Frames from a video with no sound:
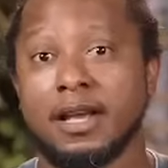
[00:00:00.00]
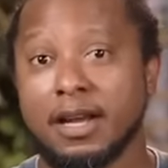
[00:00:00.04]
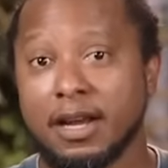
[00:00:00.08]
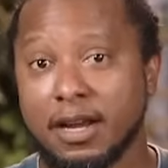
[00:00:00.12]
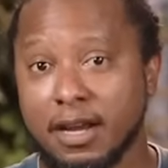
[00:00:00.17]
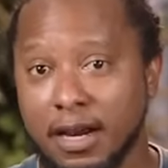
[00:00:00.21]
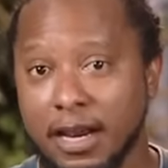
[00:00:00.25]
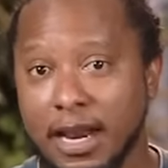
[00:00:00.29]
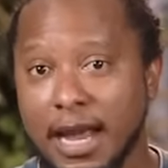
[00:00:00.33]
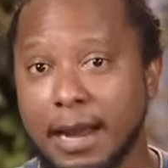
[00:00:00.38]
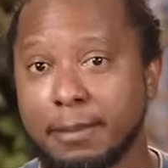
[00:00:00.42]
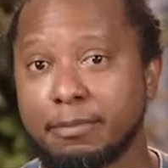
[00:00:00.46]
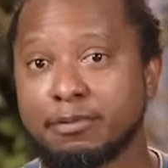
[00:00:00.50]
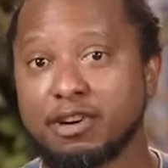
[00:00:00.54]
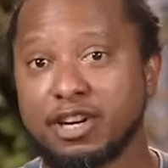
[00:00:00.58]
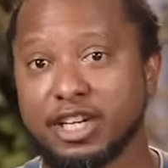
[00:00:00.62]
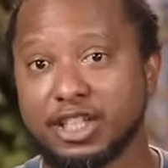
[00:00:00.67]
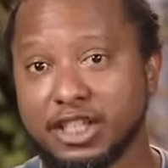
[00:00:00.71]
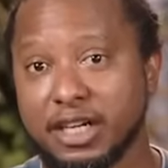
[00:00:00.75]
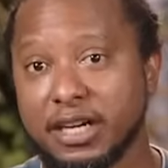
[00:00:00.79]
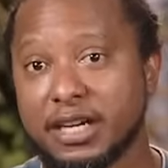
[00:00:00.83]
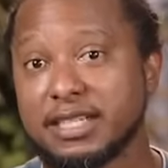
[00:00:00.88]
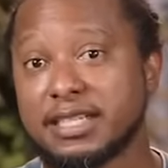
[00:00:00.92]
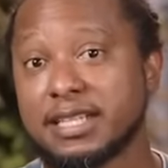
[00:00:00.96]

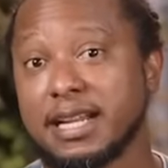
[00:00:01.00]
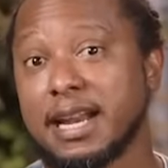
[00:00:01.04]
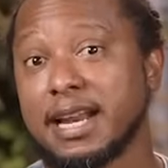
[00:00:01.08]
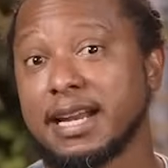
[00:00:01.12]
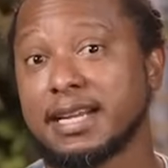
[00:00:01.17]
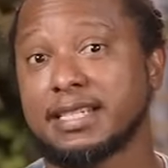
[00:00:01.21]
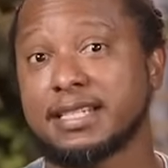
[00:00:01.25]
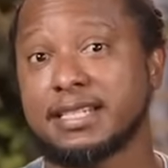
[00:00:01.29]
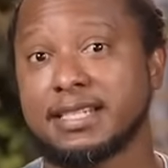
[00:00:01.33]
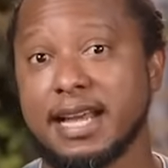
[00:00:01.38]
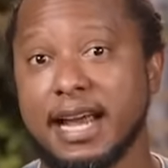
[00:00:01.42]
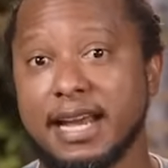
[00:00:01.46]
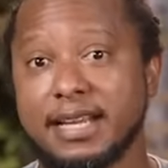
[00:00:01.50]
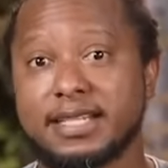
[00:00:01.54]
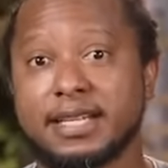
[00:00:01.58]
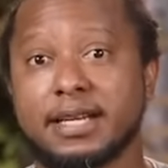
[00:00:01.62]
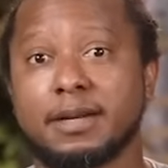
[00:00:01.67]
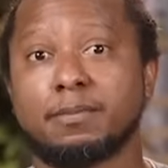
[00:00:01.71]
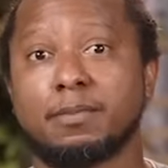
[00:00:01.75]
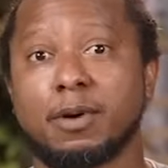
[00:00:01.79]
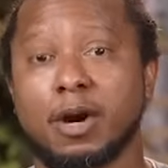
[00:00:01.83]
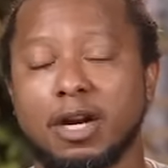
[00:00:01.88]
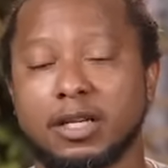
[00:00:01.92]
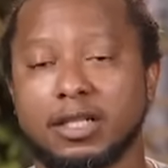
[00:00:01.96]
Collaboration is an
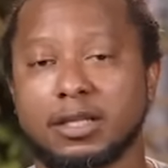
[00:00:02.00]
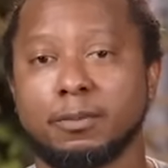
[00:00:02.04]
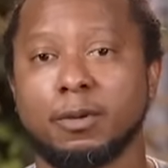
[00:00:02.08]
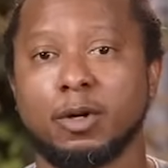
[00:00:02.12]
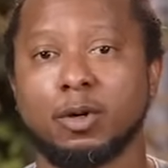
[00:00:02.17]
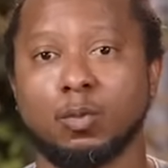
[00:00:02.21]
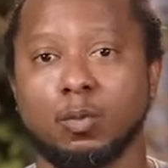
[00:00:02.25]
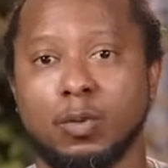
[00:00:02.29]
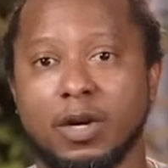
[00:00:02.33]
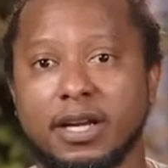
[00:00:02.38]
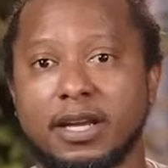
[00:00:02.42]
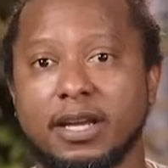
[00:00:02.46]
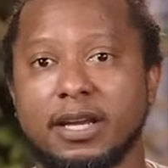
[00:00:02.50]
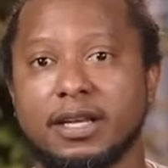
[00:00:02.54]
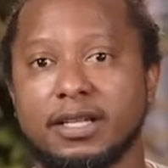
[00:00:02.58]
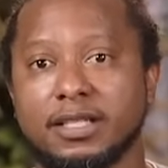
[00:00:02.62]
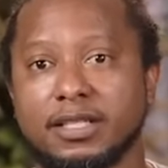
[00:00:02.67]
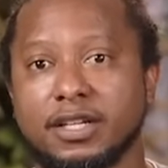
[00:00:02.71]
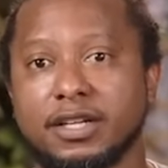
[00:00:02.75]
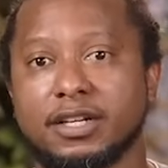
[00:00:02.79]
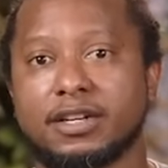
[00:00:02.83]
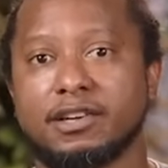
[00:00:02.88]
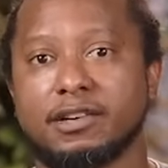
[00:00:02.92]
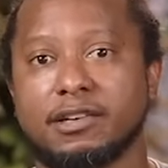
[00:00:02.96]
exciting part about working in
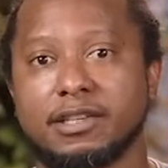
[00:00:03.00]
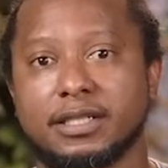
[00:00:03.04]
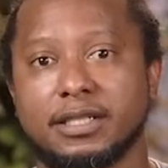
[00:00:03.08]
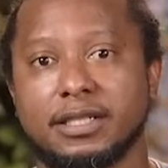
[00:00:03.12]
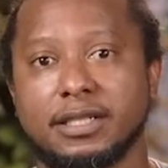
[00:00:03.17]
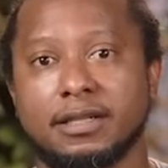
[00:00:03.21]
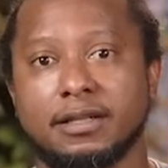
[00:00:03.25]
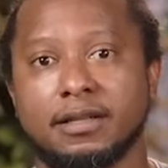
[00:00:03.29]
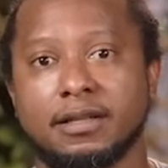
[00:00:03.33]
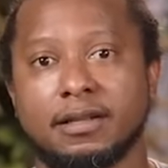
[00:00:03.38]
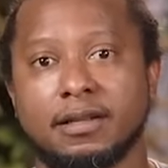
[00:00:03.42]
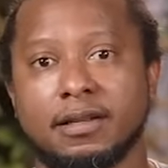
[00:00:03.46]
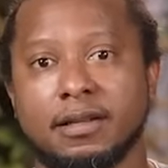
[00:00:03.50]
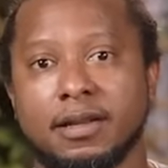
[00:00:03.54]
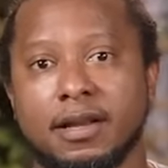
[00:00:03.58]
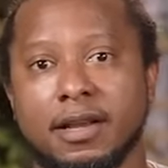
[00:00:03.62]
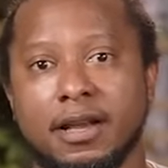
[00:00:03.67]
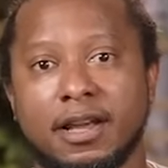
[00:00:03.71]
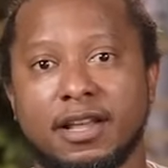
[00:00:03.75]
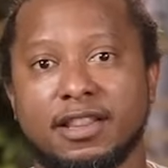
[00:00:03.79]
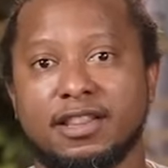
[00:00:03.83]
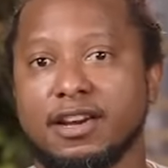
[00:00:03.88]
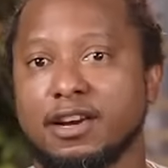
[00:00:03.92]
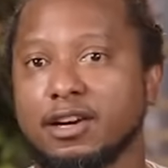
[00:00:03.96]
security.
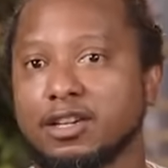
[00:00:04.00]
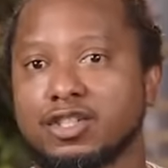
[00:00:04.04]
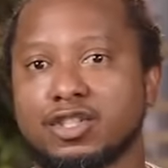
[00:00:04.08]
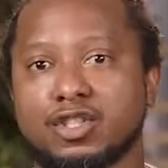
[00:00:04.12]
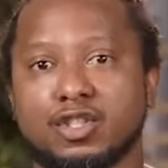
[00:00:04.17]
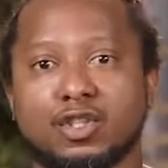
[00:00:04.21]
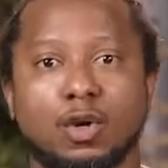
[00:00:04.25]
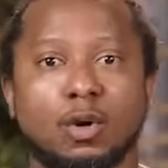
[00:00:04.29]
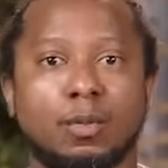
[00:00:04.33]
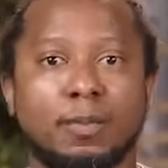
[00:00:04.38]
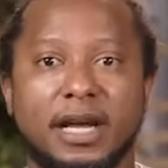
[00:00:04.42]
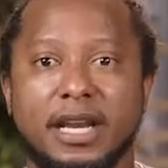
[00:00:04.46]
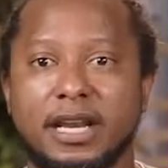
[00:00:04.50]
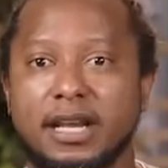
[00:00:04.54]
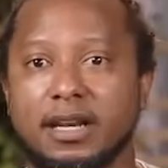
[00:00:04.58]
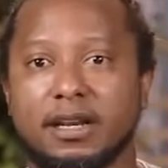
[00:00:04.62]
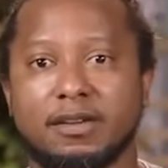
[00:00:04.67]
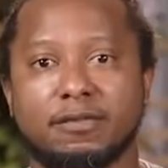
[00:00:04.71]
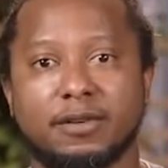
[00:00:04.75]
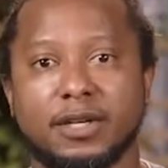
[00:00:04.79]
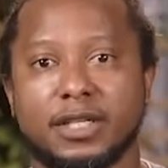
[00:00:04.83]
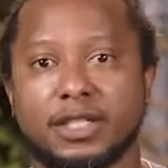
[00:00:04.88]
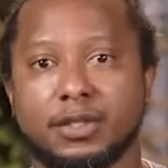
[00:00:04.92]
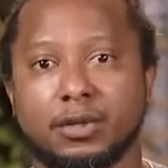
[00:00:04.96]
There are so many
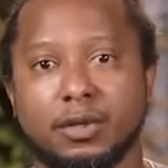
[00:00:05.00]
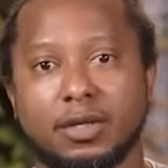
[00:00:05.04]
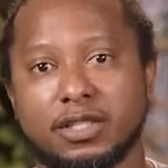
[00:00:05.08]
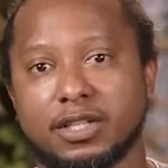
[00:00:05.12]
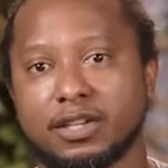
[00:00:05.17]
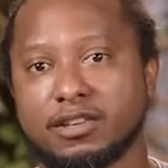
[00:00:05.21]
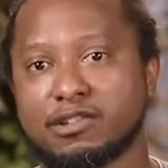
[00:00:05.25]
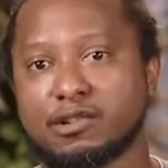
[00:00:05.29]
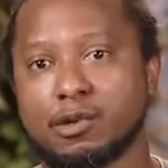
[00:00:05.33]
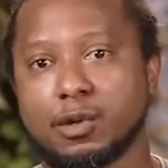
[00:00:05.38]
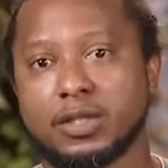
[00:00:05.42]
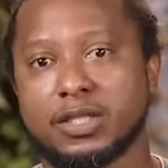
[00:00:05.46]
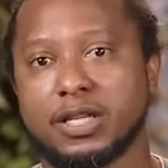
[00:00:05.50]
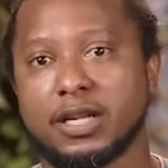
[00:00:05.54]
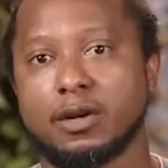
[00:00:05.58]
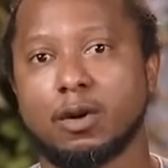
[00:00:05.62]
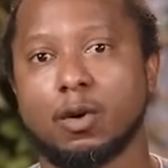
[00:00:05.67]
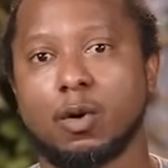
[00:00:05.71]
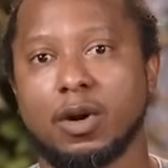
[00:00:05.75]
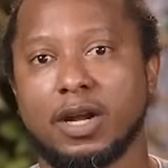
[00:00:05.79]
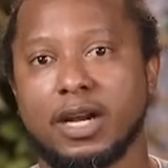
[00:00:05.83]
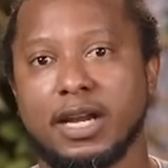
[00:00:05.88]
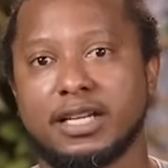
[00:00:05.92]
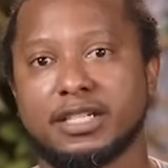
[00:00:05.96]
individuals across an
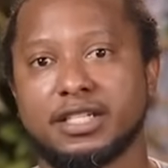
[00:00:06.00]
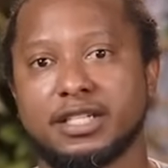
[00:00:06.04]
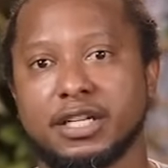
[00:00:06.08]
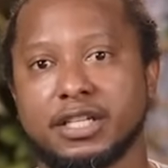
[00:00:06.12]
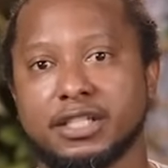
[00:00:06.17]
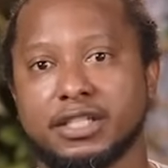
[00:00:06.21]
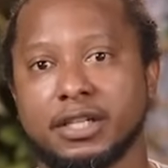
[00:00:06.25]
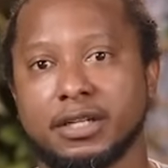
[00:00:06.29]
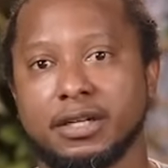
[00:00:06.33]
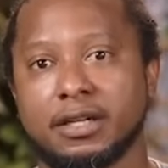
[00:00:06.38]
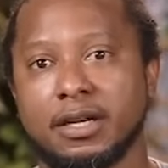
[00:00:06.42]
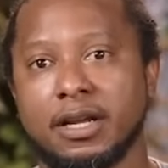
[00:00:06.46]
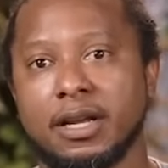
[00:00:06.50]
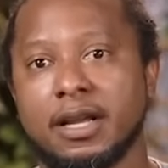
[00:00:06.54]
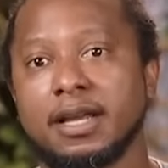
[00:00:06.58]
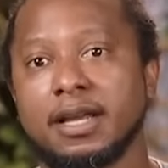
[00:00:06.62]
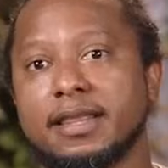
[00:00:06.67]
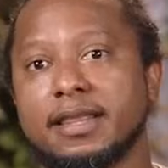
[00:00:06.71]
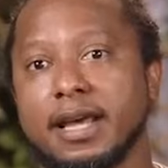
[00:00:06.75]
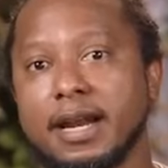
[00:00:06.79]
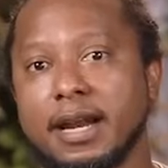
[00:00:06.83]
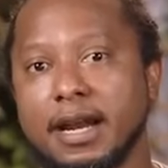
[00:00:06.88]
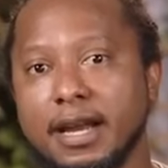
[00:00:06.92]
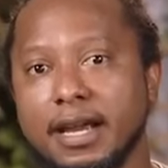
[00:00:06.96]
organization
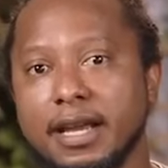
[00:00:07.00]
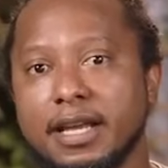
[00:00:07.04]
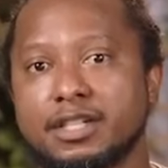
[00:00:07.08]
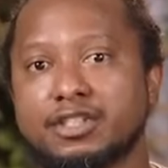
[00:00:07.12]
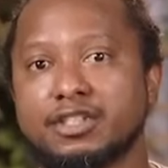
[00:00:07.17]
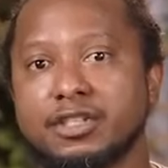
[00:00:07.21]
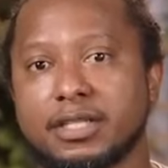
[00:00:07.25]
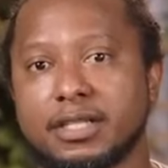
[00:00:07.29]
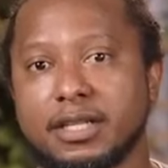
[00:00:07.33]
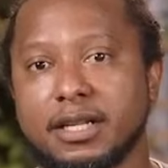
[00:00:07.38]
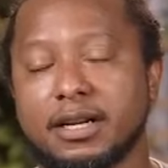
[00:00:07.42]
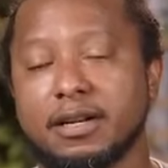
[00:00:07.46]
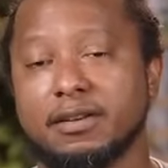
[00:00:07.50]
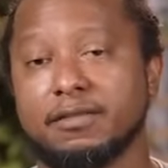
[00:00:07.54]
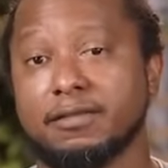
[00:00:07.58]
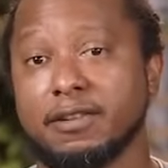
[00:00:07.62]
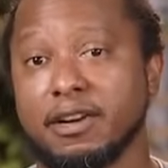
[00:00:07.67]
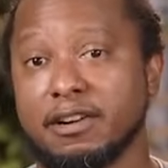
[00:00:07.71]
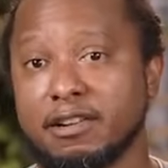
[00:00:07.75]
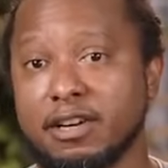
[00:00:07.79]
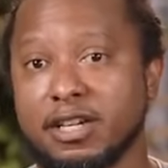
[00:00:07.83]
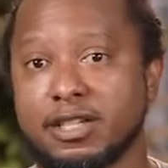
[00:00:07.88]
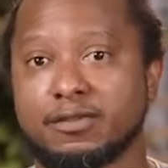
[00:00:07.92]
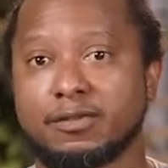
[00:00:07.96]
that are interested in
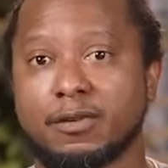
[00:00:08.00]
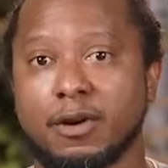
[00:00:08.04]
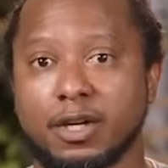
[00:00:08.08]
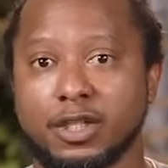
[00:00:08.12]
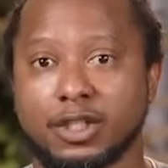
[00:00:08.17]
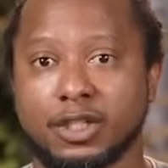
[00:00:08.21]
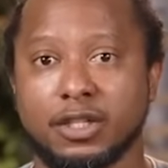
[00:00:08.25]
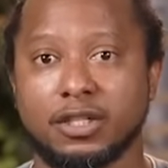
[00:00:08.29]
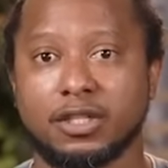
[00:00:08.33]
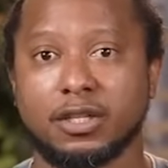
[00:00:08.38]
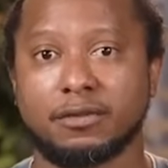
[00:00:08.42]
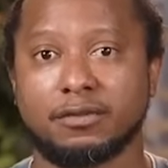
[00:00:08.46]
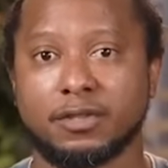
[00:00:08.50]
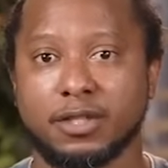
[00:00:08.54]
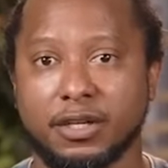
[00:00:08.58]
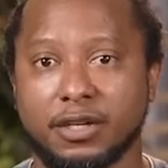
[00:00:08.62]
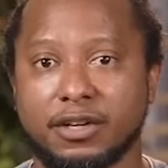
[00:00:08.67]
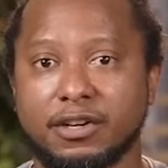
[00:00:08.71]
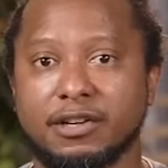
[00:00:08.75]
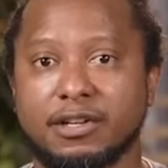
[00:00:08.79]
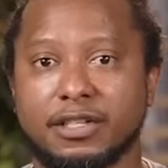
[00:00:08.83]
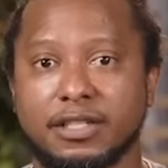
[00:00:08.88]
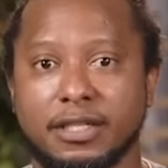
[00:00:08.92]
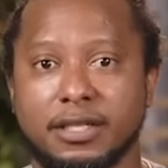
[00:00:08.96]
various functions of
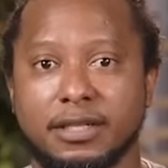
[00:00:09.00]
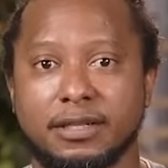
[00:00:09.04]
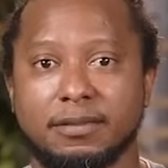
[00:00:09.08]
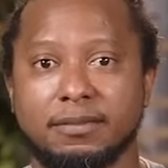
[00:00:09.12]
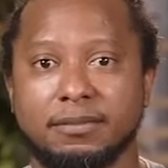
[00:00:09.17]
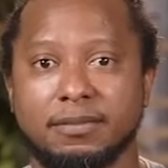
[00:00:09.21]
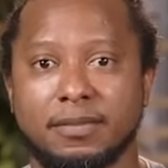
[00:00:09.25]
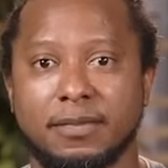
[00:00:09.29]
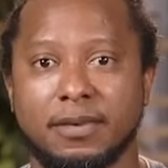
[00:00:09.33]
security.